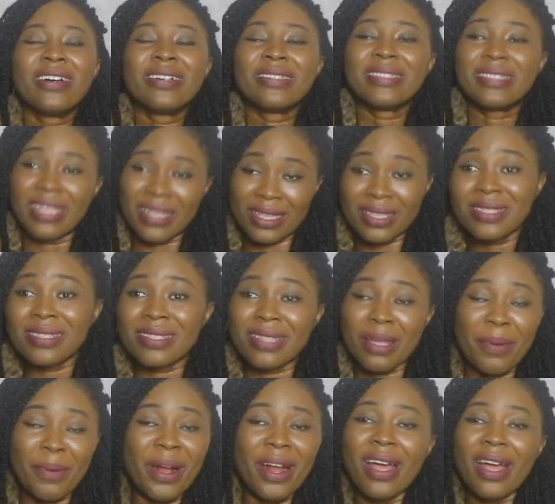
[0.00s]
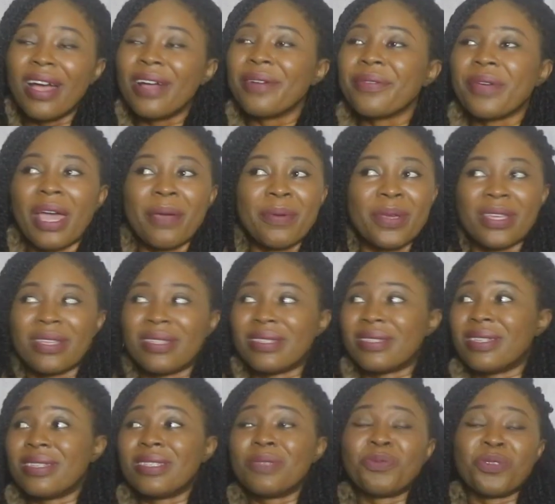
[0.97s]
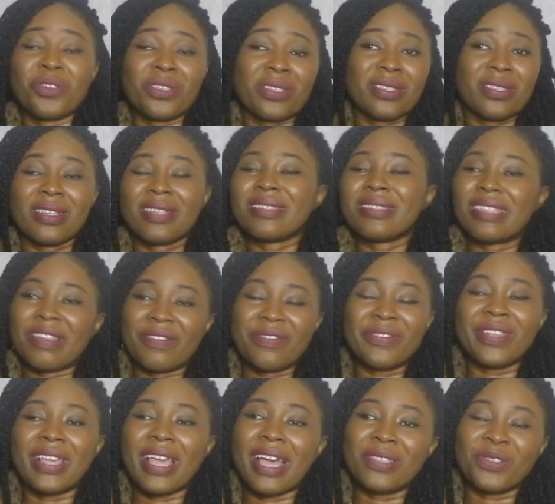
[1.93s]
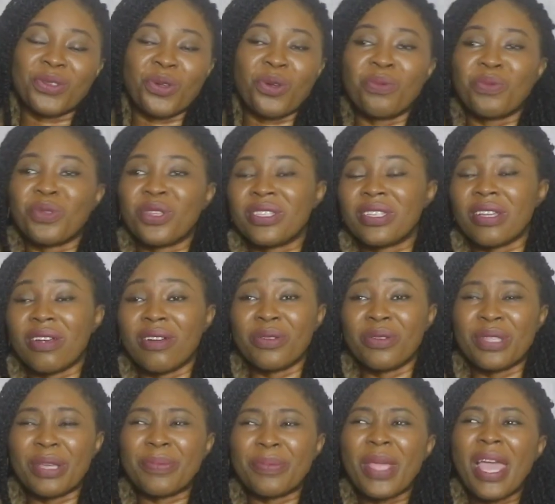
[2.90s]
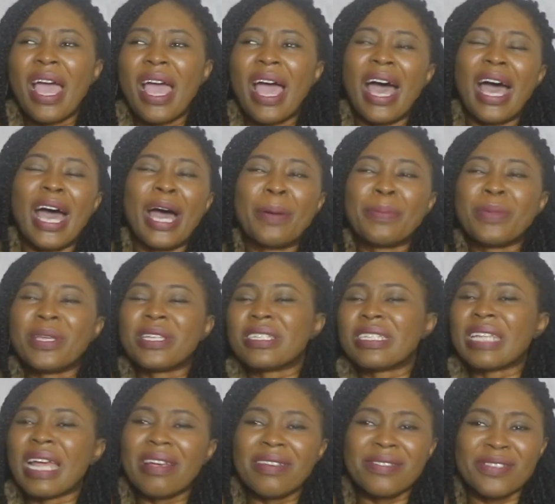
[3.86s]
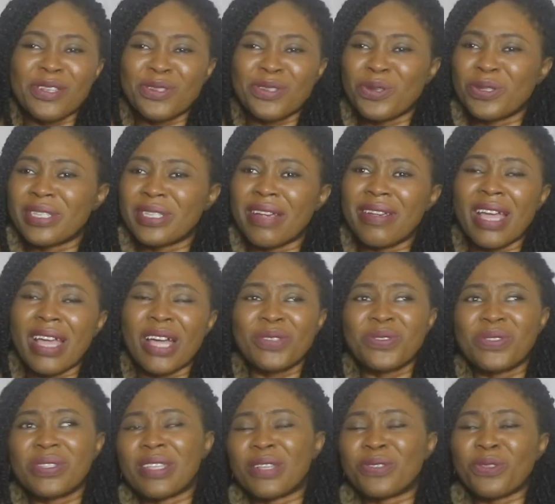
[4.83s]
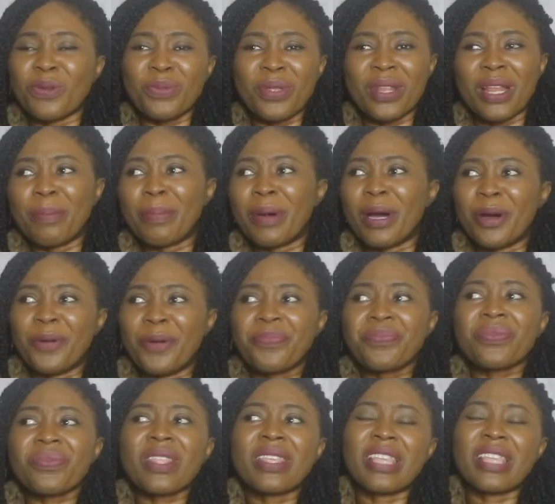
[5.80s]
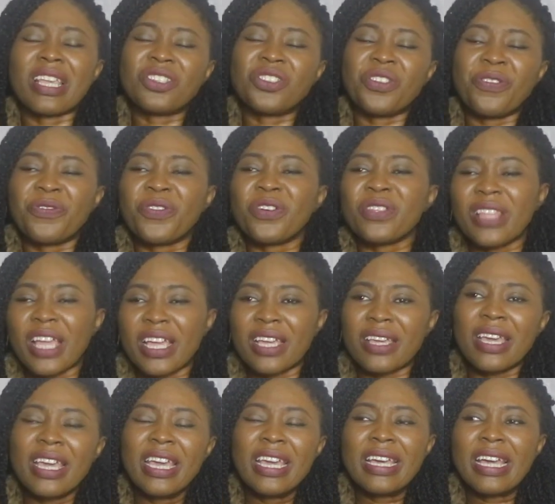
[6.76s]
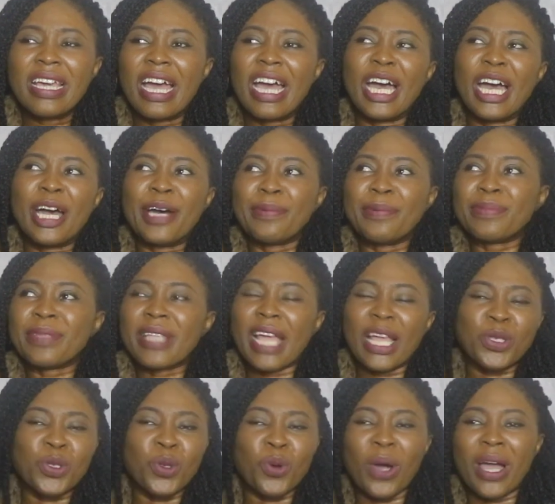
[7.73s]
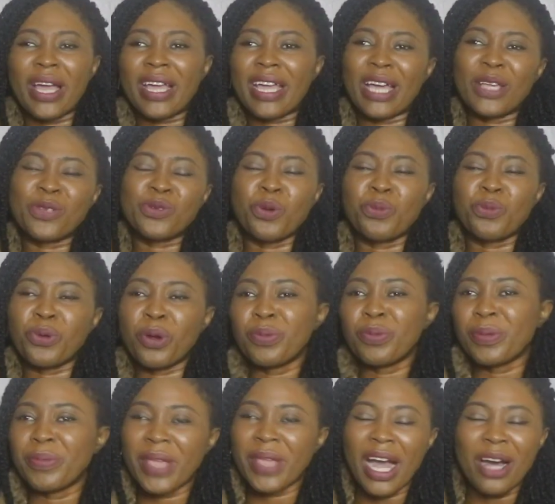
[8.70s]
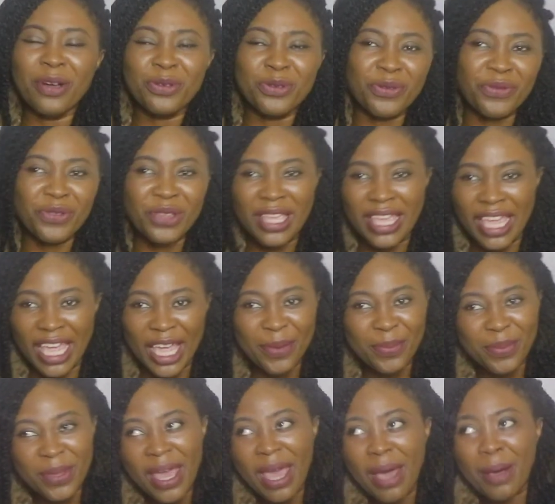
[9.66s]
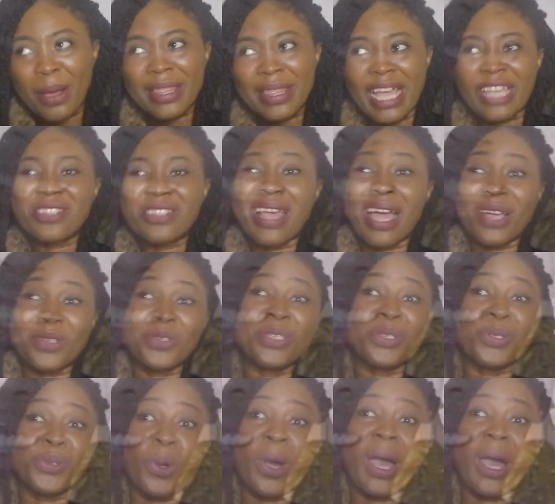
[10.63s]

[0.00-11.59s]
Sister Mara, I mean, this person definitely has a community around them. Um, in the diary session, Terry actually said something about that she felt like um, Thato and Gash will probably be out of the game that she actually saw